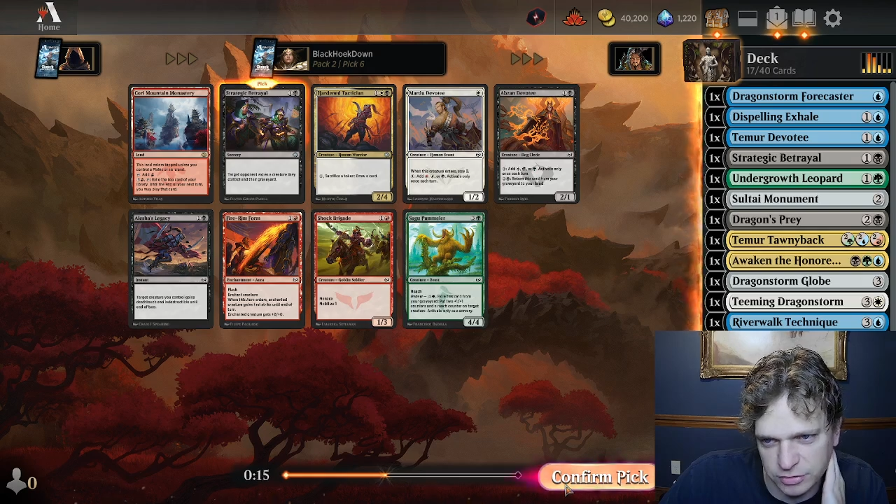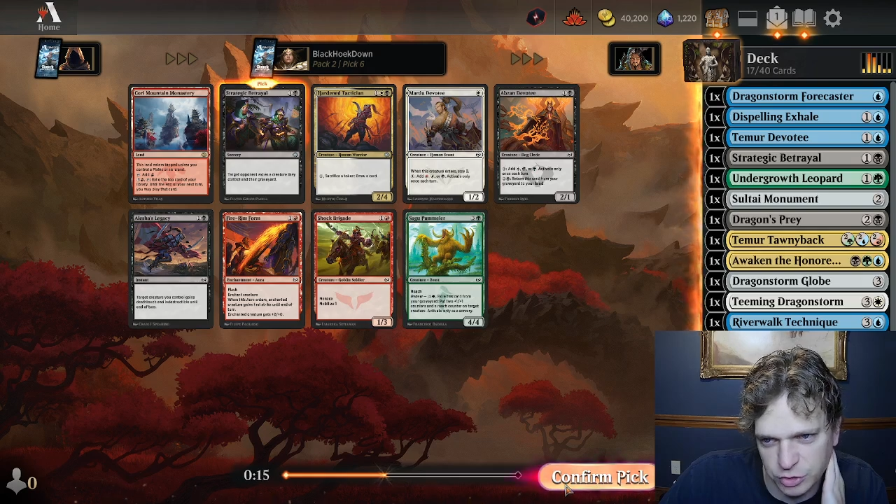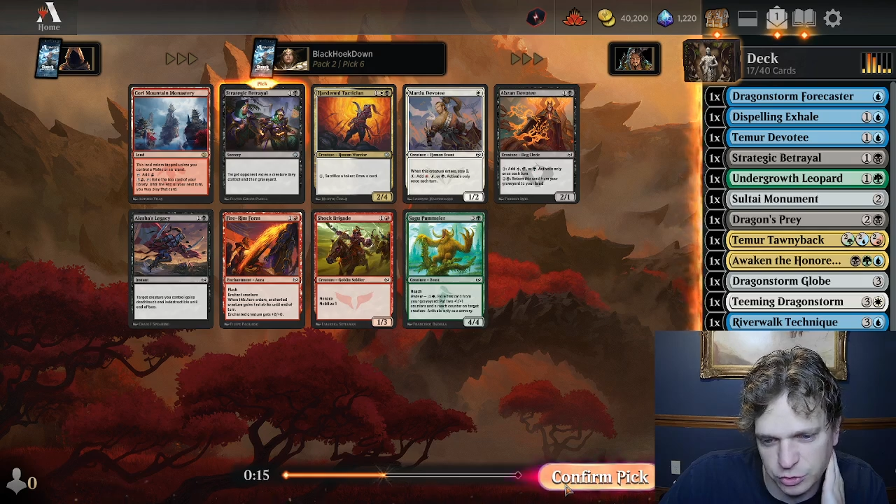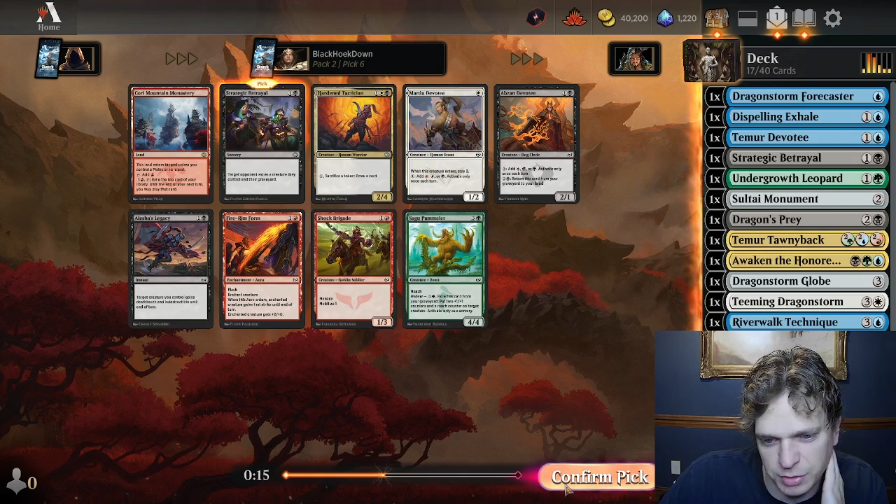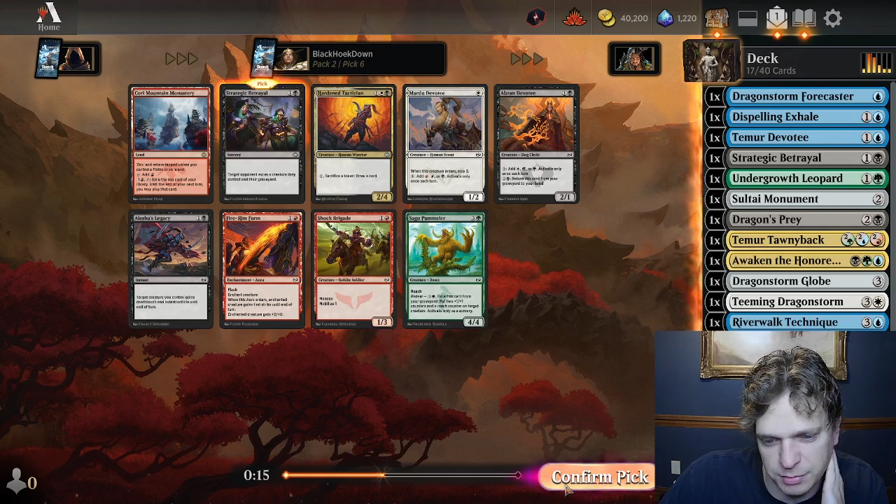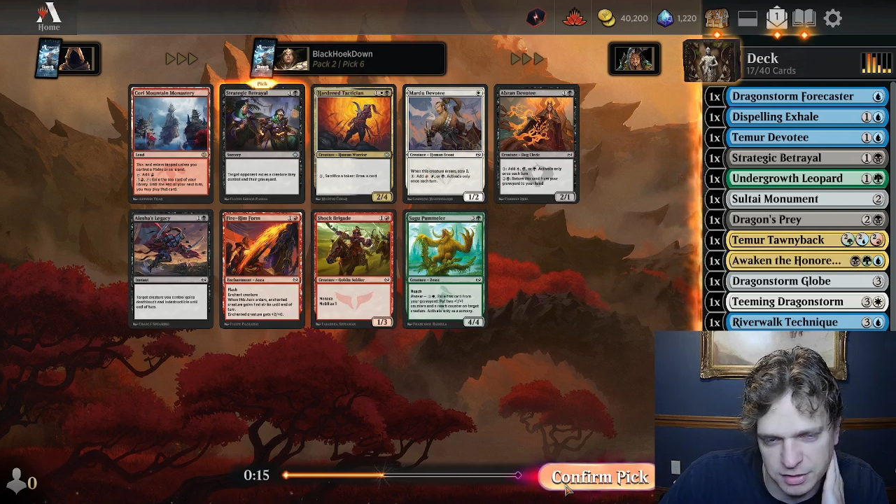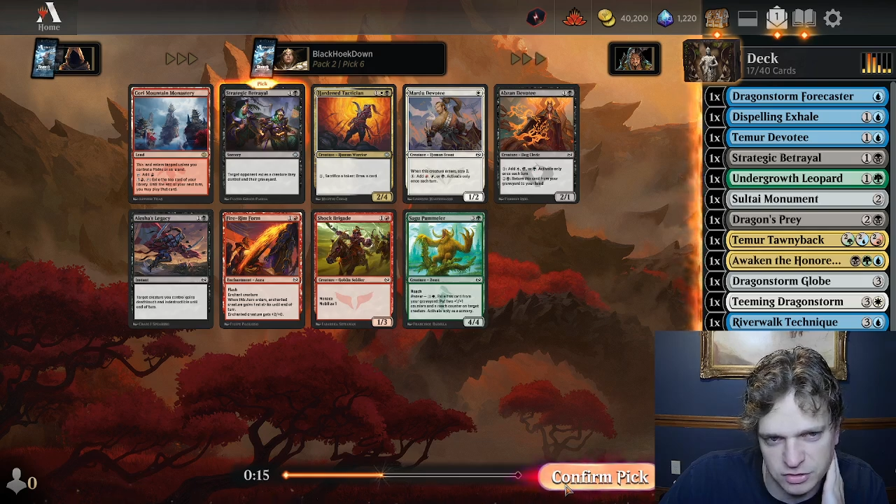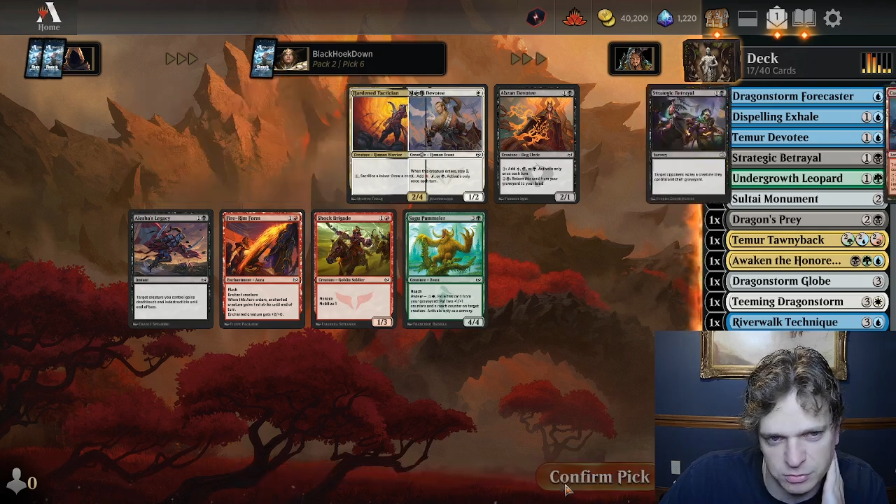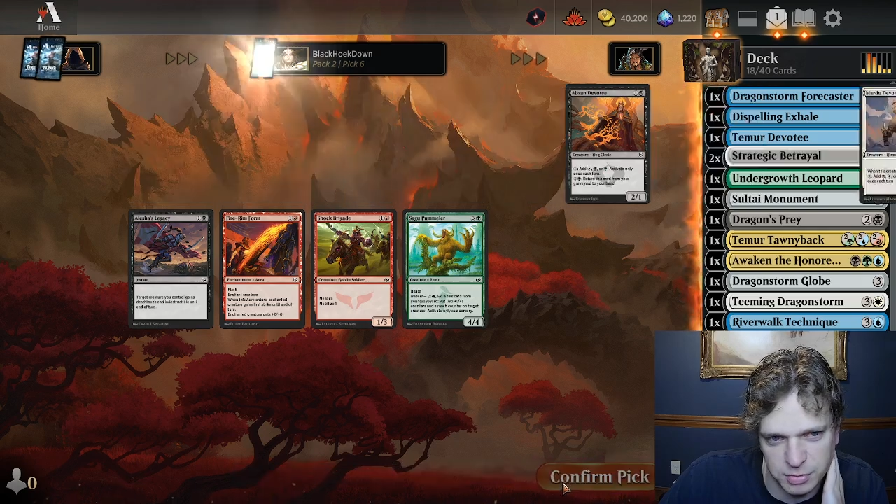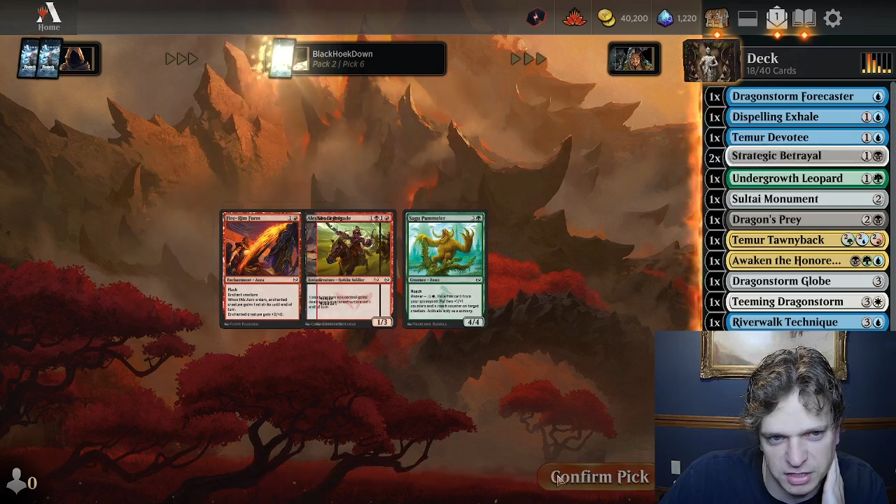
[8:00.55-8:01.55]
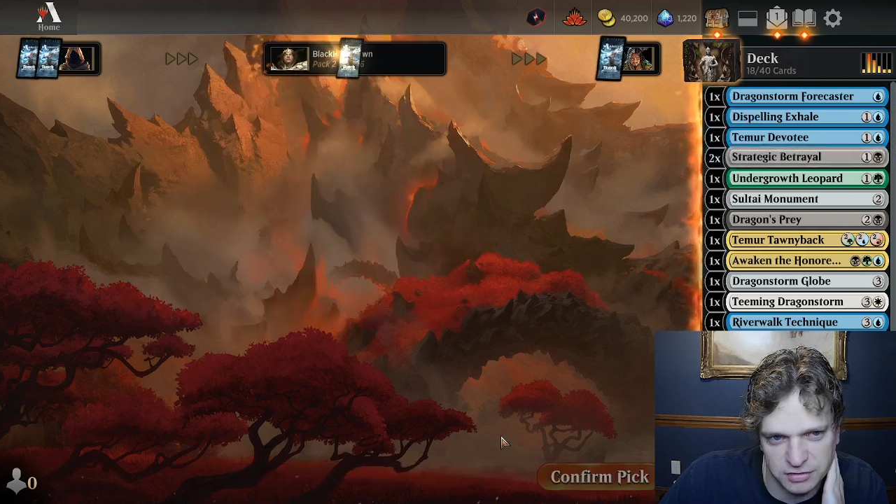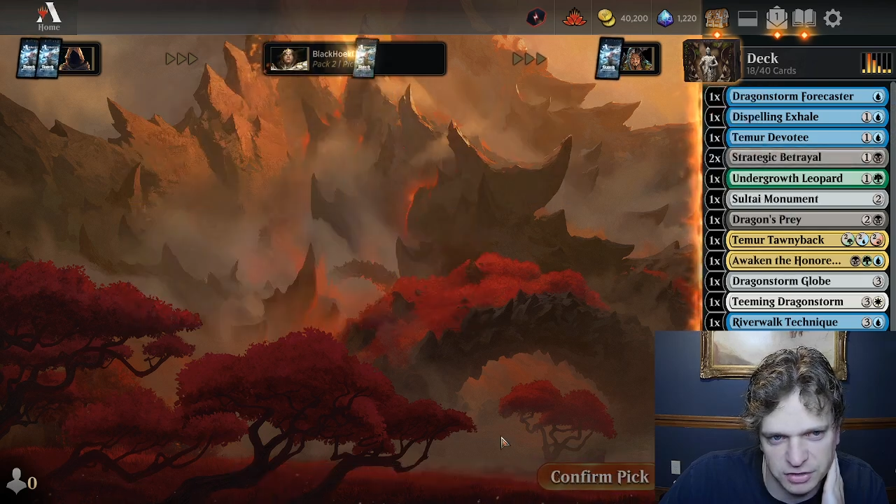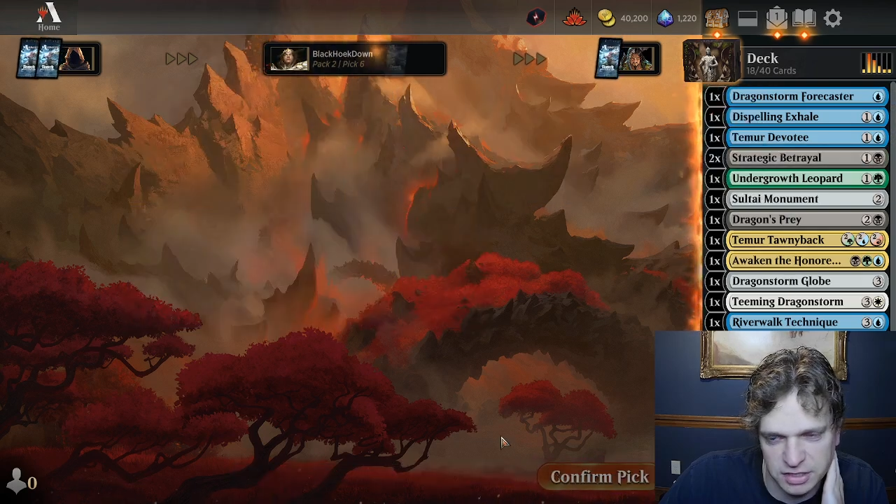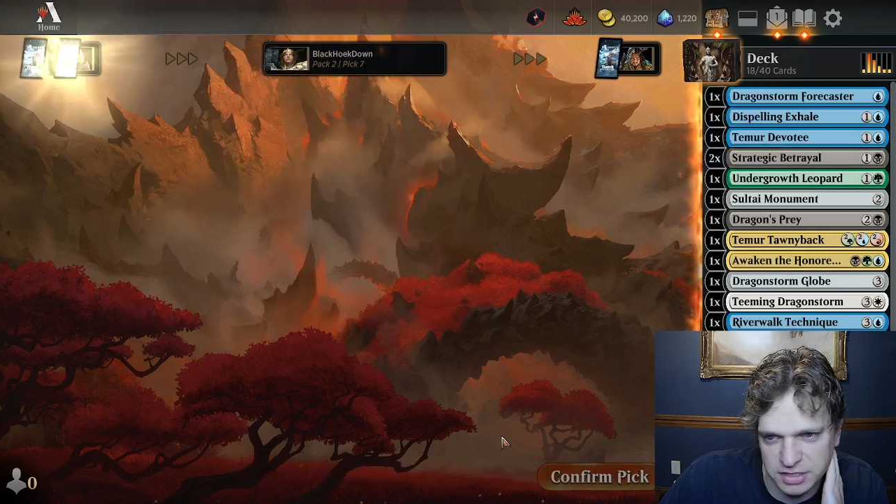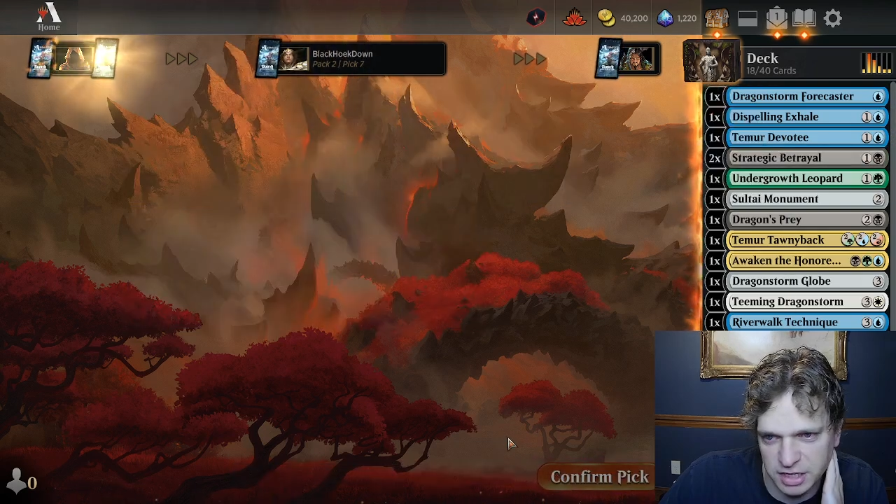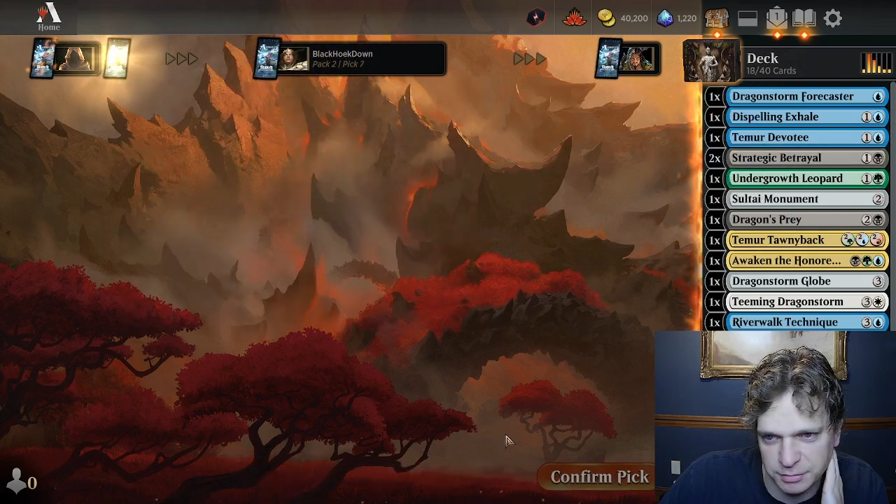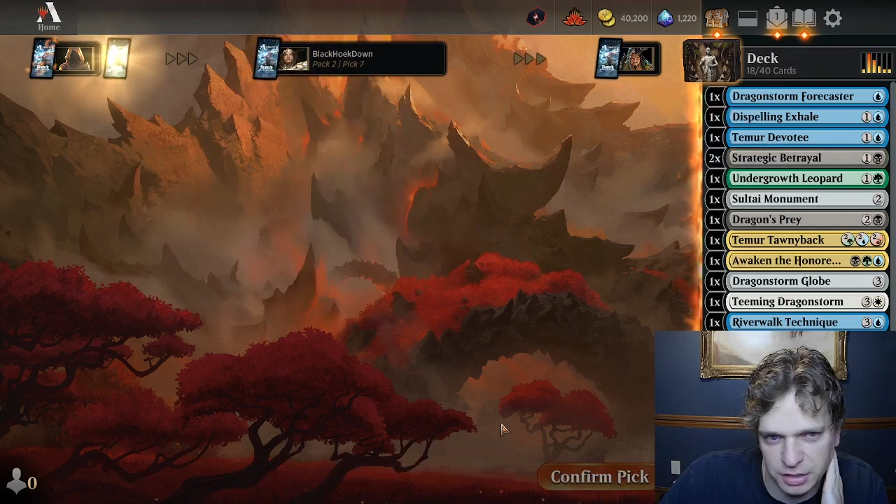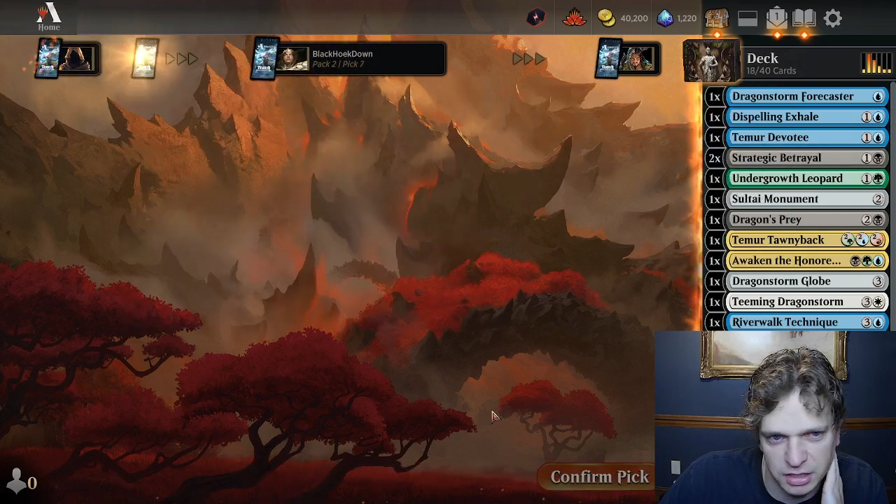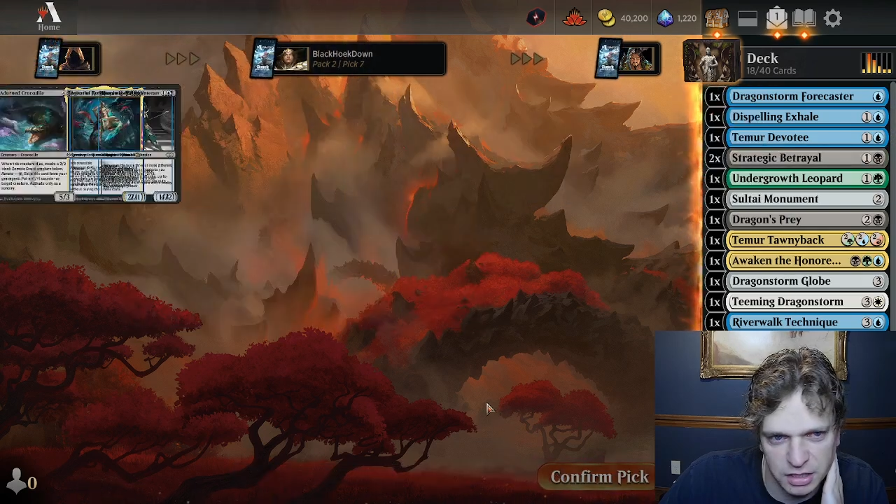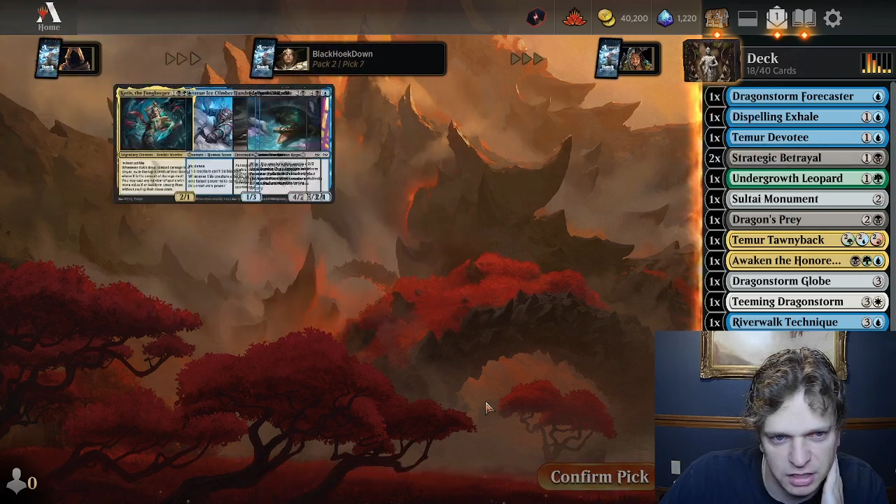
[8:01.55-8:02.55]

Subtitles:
2 might be too many for this deck, but